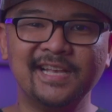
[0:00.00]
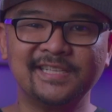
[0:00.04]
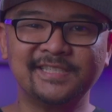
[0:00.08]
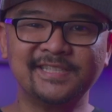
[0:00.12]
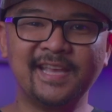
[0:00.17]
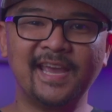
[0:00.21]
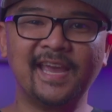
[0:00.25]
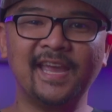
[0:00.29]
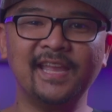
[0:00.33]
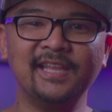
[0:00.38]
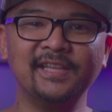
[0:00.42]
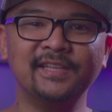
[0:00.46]

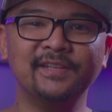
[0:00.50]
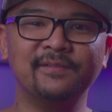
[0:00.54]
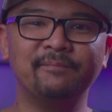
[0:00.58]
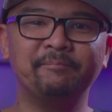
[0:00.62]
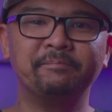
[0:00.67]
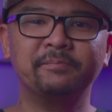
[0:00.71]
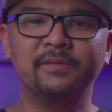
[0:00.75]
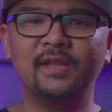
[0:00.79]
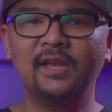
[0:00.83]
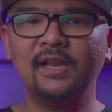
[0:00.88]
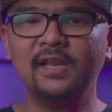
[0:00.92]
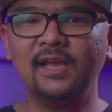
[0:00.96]
Second,
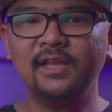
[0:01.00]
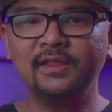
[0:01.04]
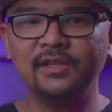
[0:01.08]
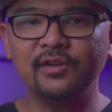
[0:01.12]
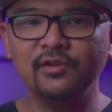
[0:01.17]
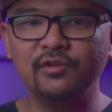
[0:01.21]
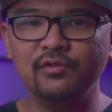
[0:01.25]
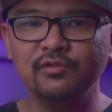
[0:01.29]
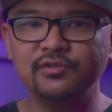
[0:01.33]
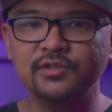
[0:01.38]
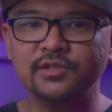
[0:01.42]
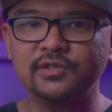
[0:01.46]
they let their
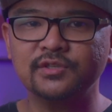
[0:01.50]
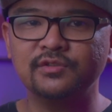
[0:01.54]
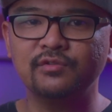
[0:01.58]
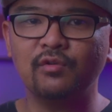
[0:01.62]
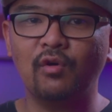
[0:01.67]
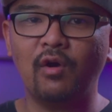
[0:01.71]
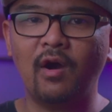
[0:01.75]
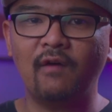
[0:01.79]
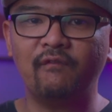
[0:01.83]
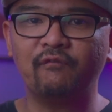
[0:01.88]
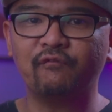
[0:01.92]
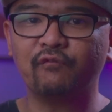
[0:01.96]
users
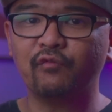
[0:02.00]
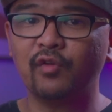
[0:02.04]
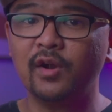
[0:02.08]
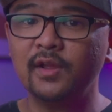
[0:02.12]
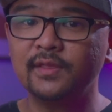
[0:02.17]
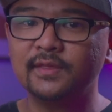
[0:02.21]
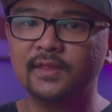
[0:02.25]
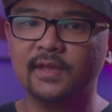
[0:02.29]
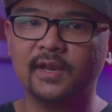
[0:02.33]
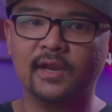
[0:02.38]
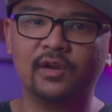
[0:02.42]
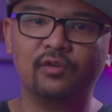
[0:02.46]
know
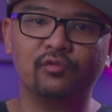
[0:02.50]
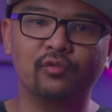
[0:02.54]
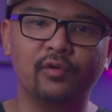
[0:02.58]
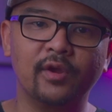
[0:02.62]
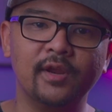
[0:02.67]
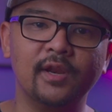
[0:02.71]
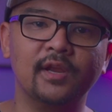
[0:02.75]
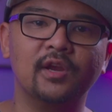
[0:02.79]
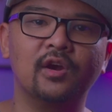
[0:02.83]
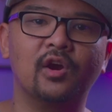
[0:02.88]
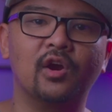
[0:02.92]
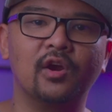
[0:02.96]
upfront that a
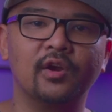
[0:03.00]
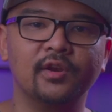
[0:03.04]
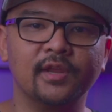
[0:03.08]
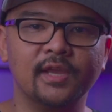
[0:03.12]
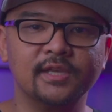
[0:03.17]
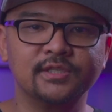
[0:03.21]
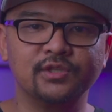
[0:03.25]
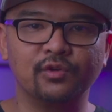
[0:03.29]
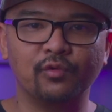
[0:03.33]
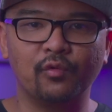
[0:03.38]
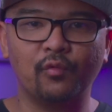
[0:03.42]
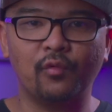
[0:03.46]
credit card
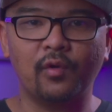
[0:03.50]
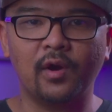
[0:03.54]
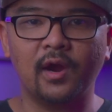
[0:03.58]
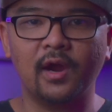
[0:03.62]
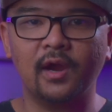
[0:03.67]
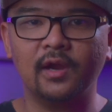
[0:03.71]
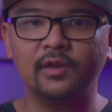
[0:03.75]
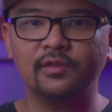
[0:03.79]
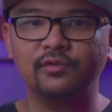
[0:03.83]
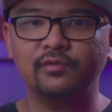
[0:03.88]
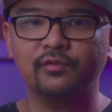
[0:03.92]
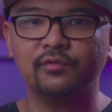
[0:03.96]
is
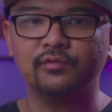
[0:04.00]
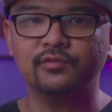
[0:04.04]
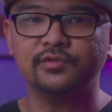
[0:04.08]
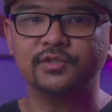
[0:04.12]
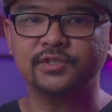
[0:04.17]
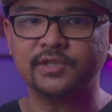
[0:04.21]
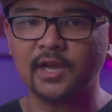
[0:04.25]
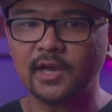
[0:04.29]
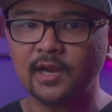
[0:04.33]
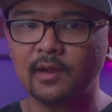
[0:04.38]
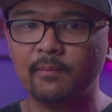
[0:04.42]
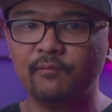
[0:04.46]
required to
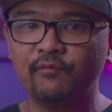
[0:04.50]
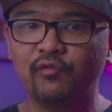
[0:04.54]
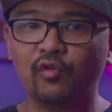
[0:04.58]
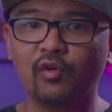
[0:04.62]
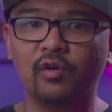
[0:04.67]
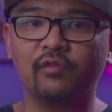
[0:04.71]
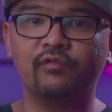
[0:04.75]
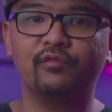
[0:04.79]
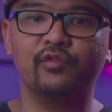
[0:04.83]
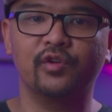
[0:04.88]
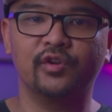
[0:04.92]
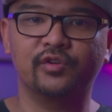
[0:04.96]
sign up for
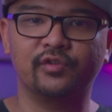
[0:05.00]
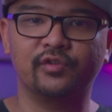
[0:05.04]
a free